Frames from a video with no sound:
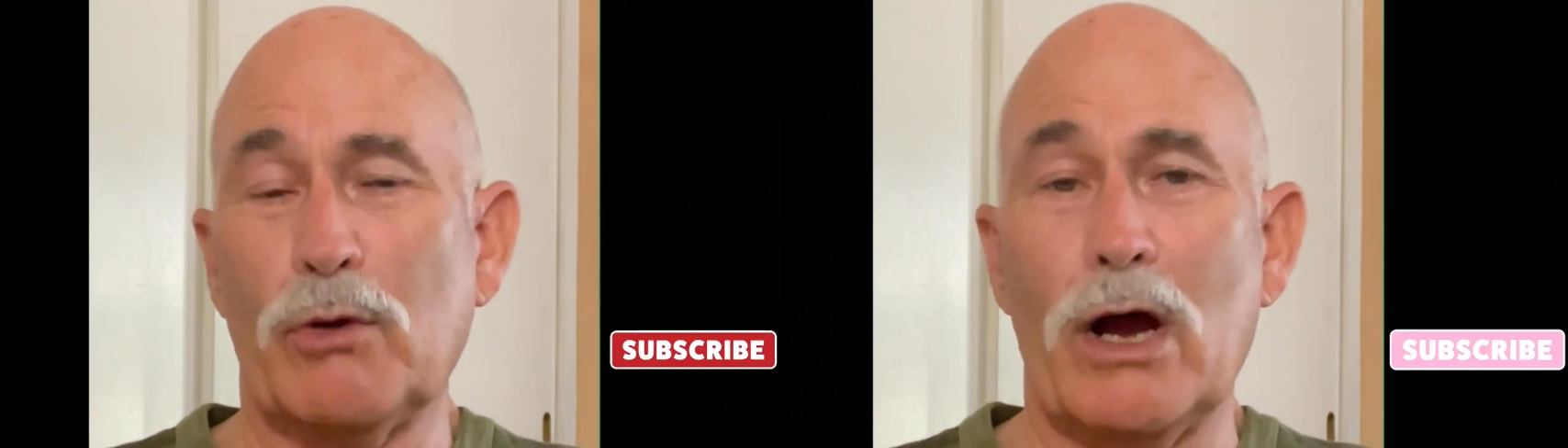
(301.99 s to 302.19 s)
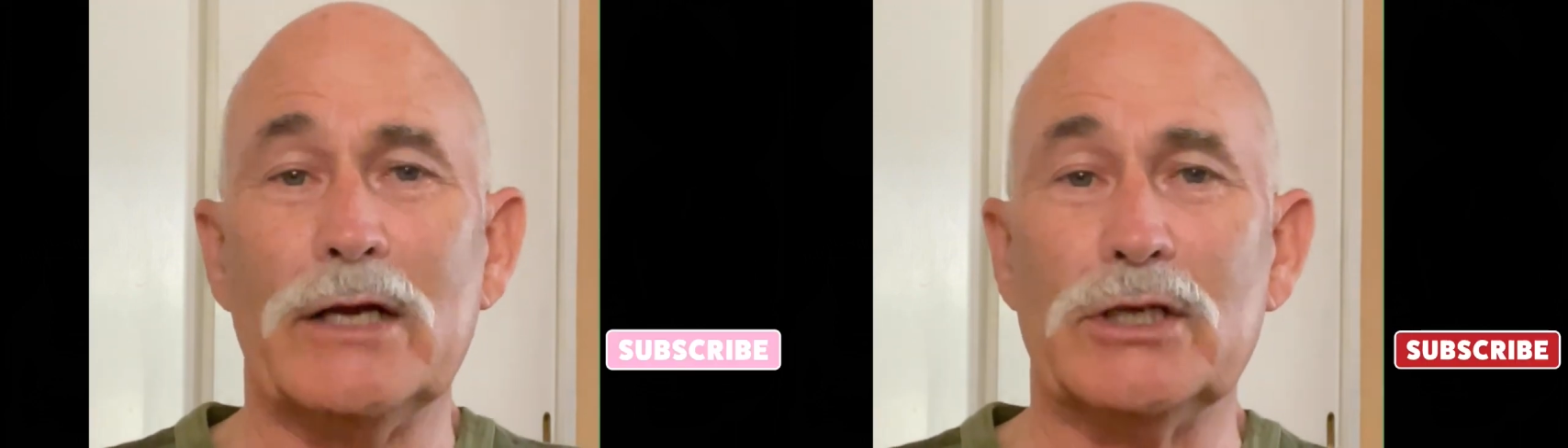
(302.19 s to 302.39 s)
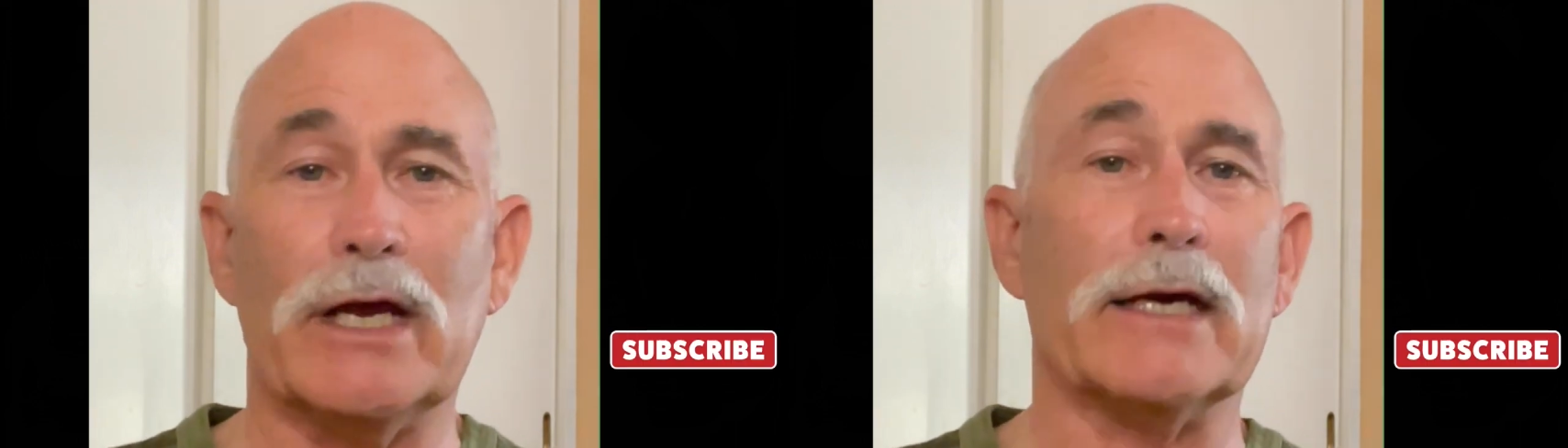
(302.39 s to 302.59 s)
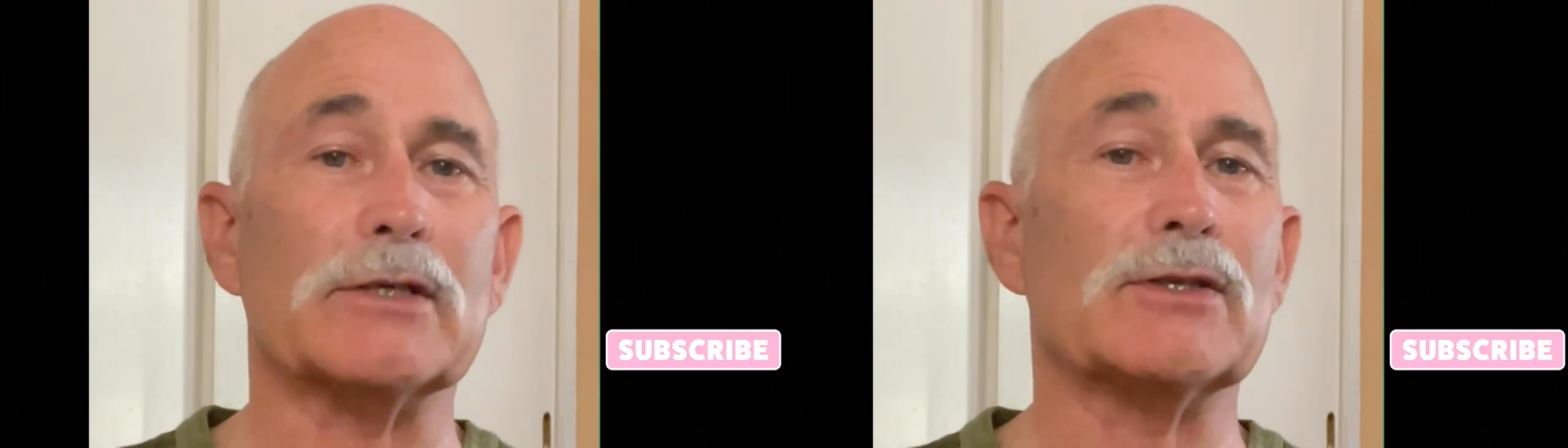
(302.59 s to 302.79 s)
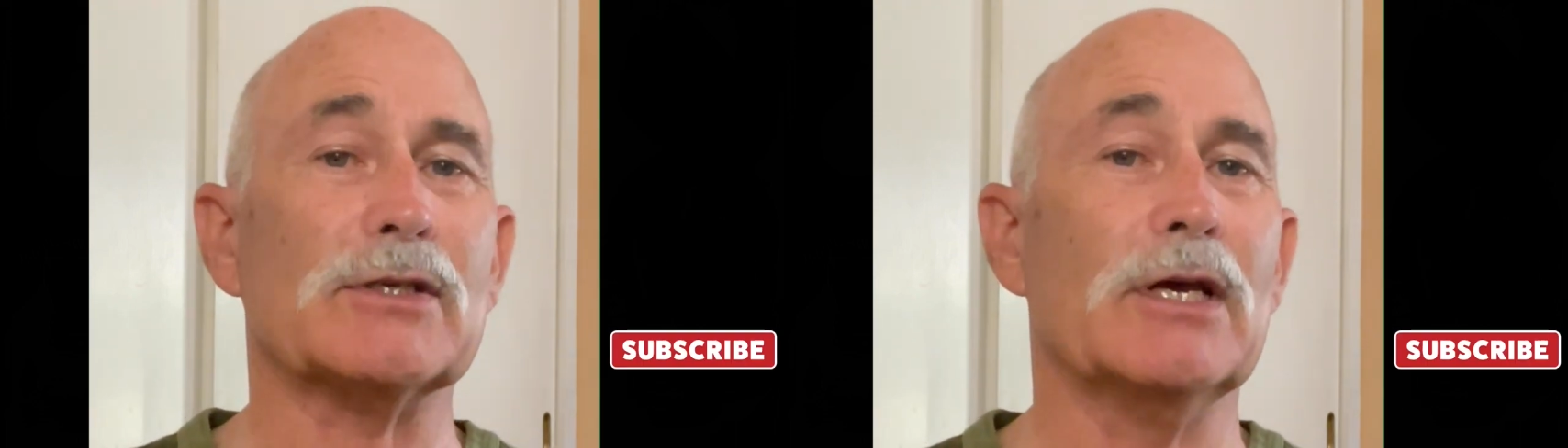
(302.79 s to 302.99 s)

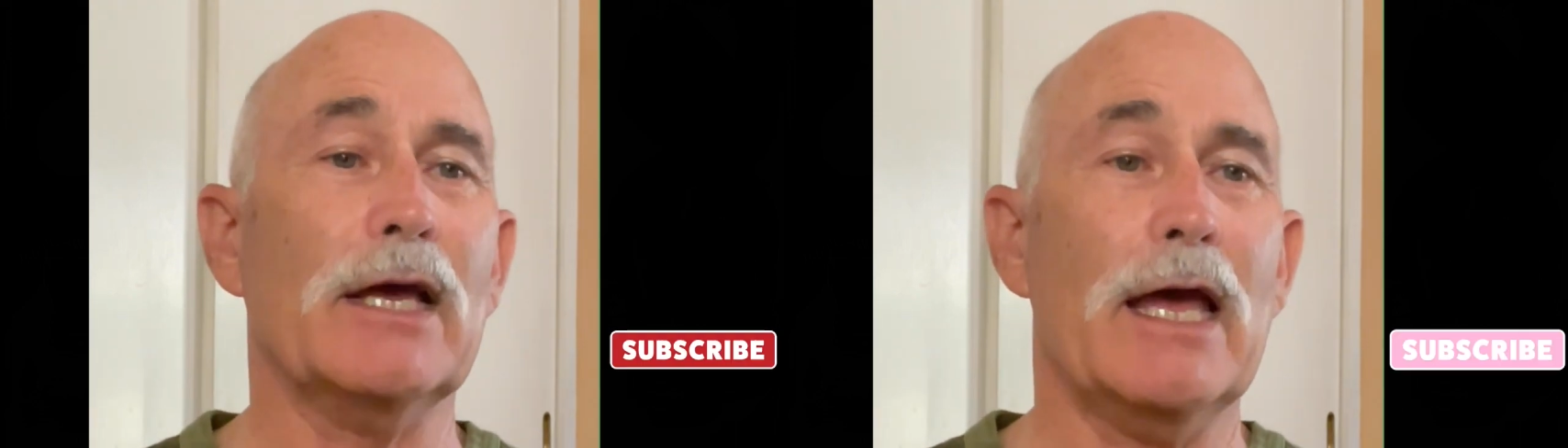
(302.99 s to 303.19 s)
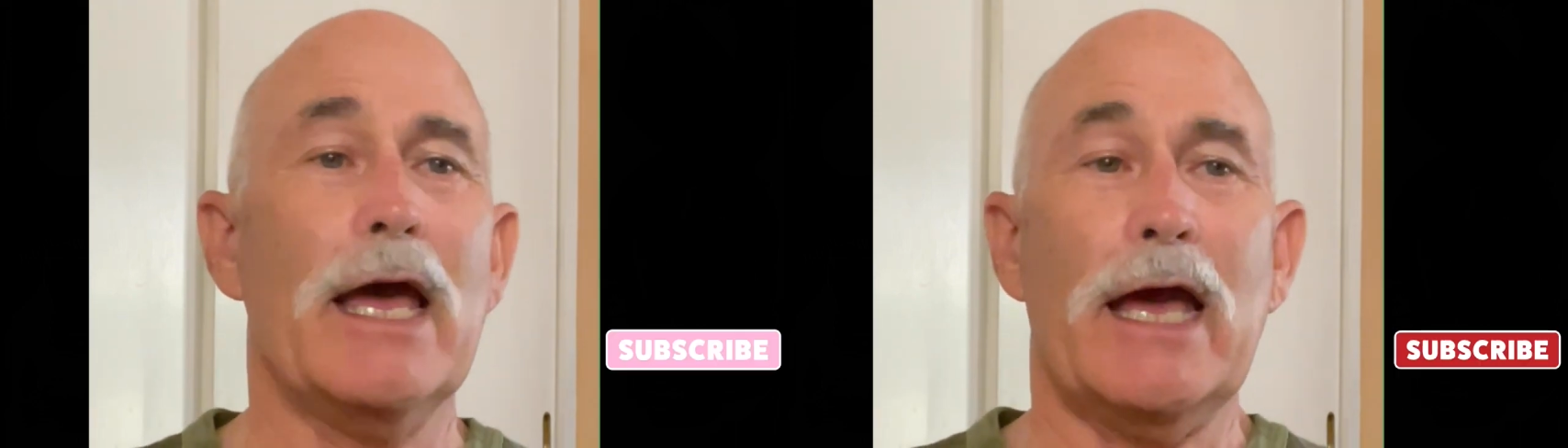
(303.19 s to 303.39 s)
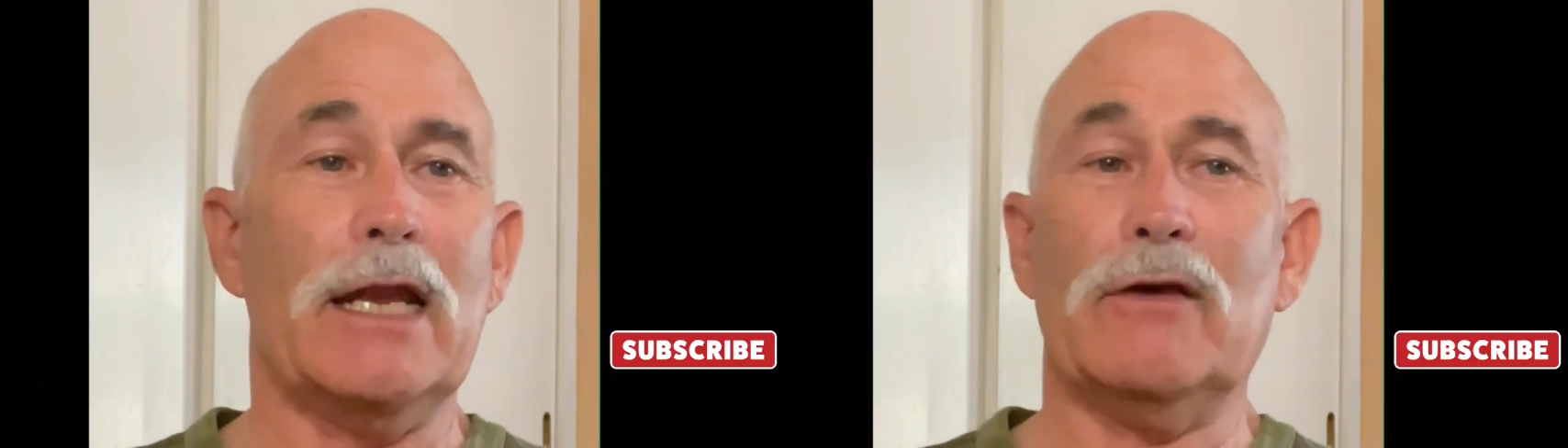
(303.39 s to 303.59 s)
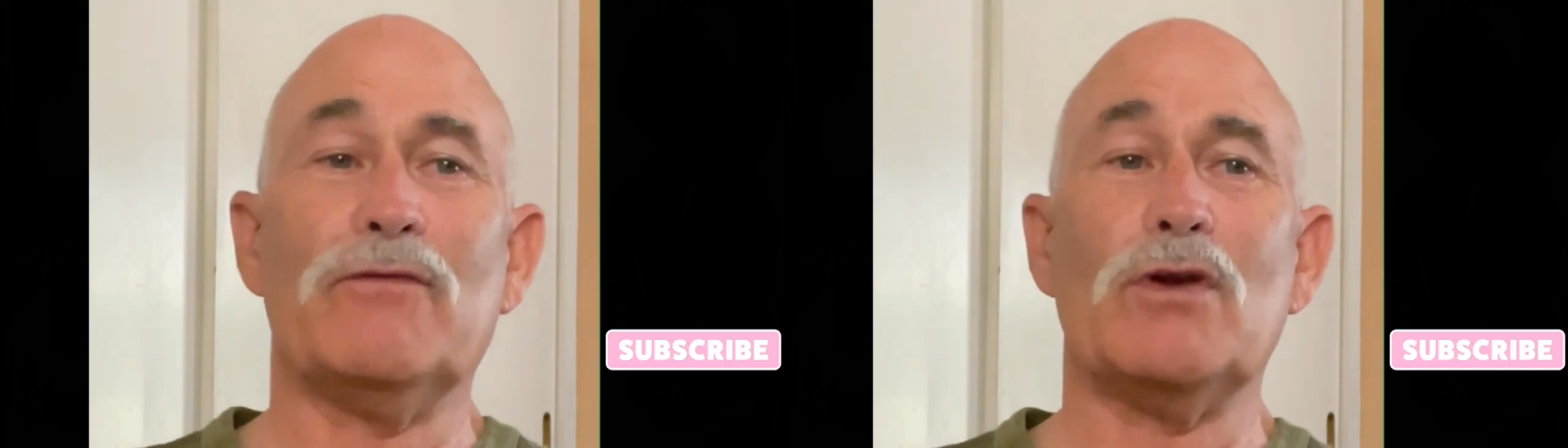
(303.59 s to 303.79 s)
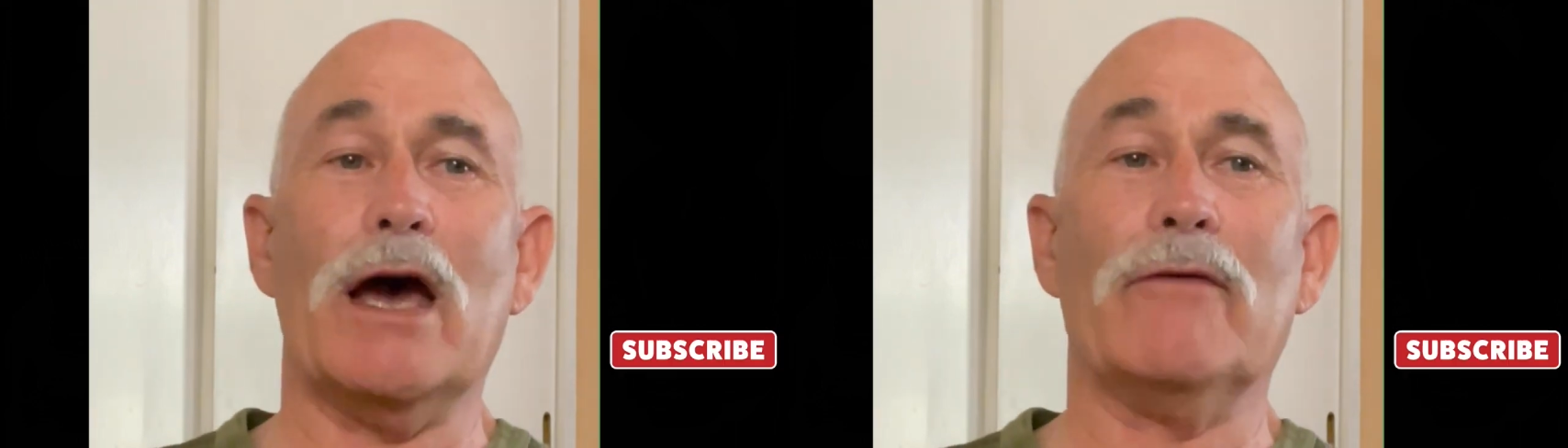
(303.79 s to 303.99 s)
projects. And
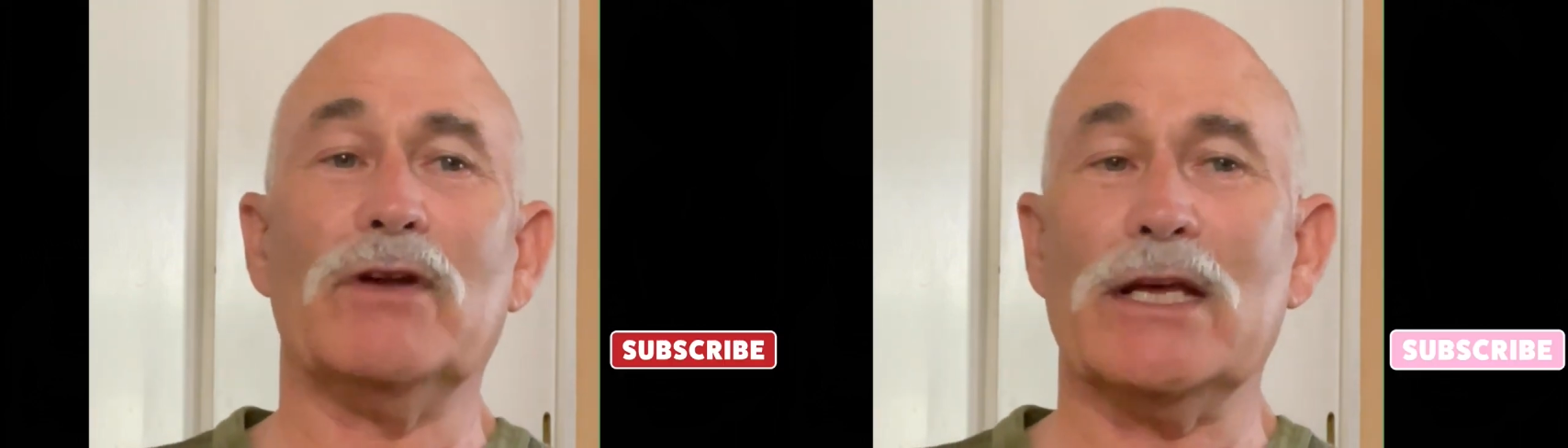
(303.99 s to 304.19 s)
if you have any